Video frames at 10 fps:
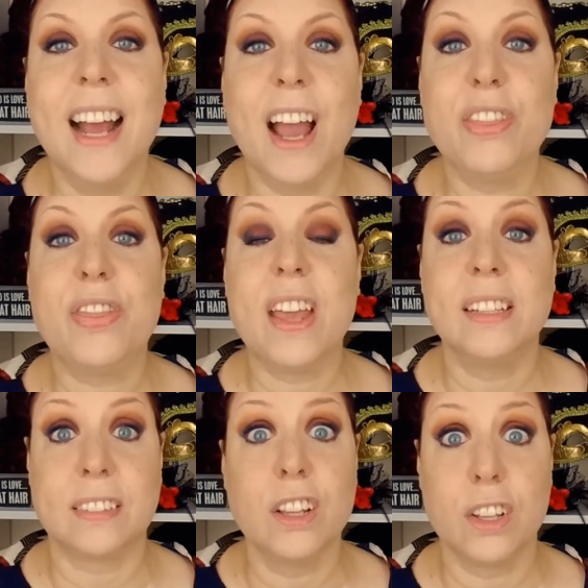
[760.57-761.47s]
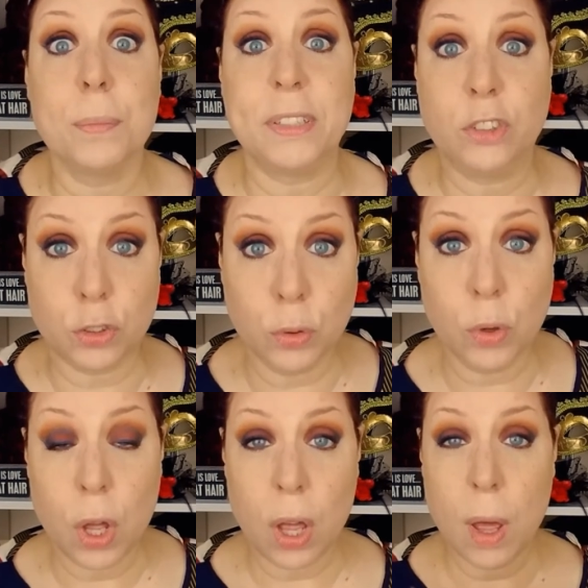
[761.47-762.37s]
I think it's a little bit too
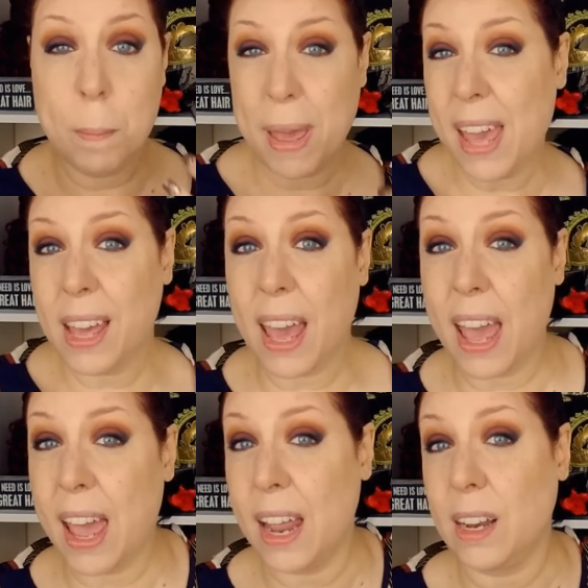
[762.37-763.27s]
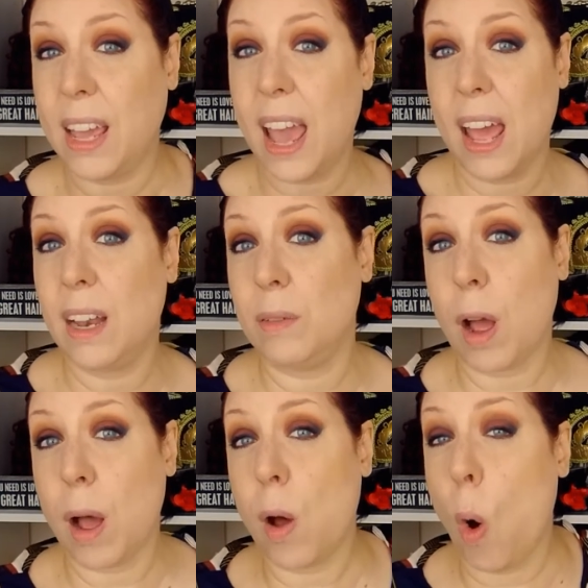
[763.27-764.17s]
big and can
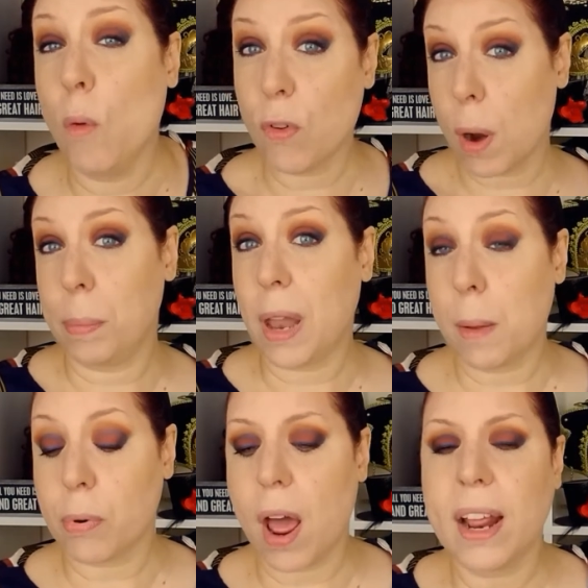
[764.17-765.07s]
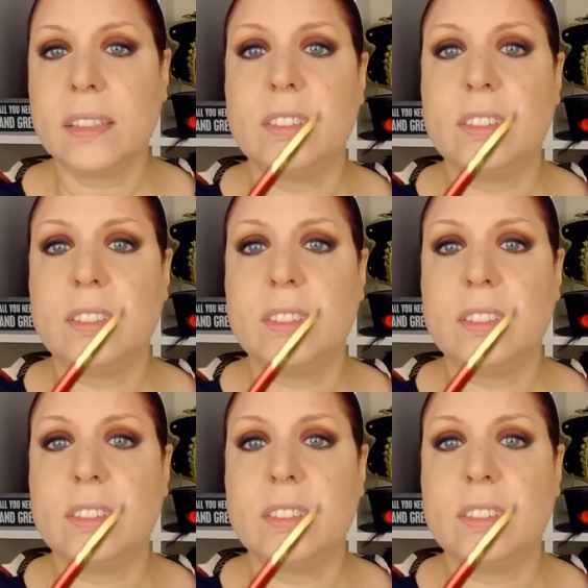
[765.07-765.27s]
over apply products.